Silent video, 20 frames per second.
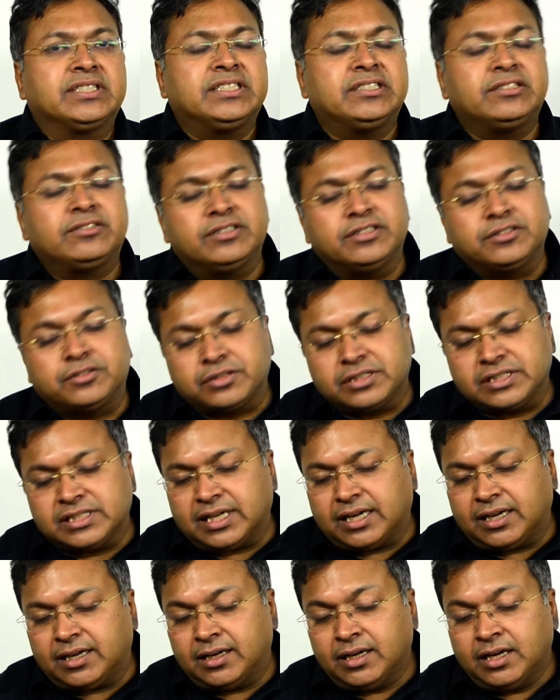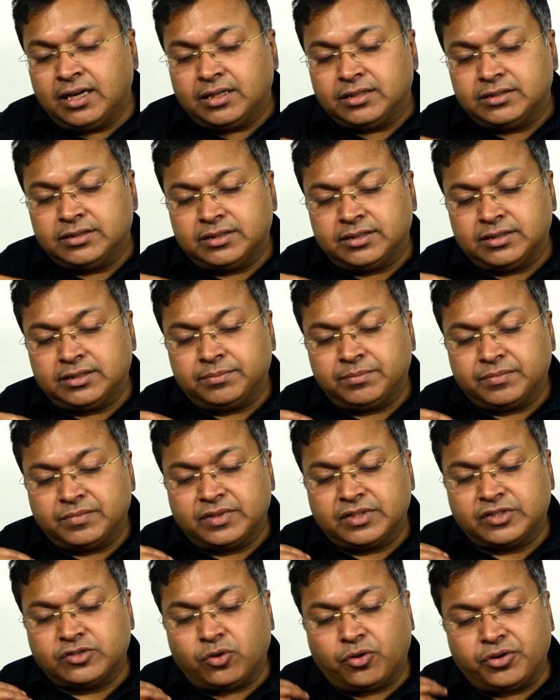Indian traditions are,
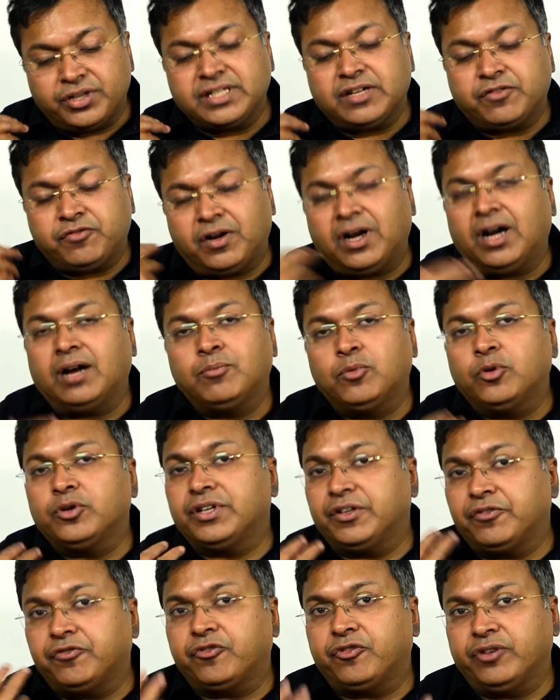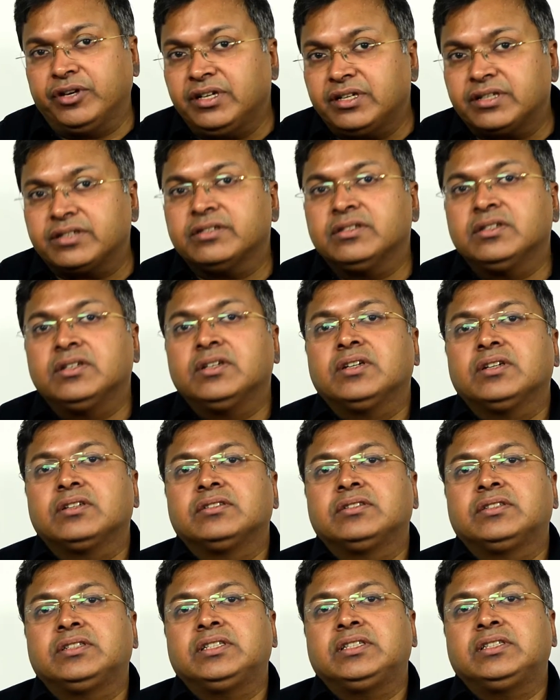the stories are far more different,
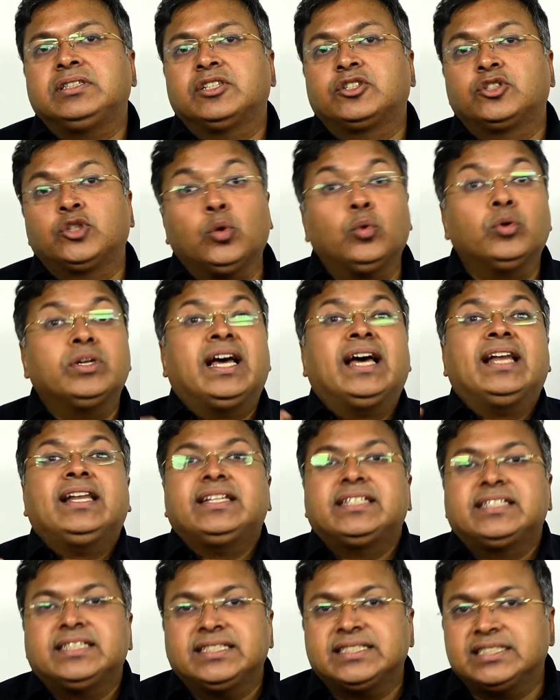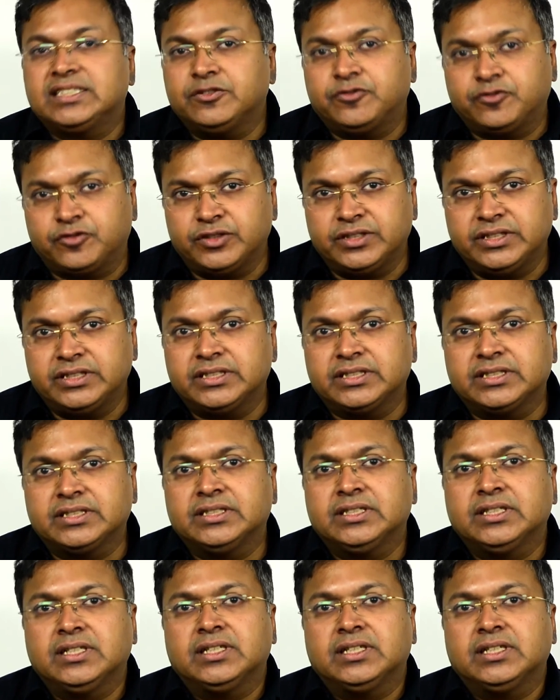the tonality is different,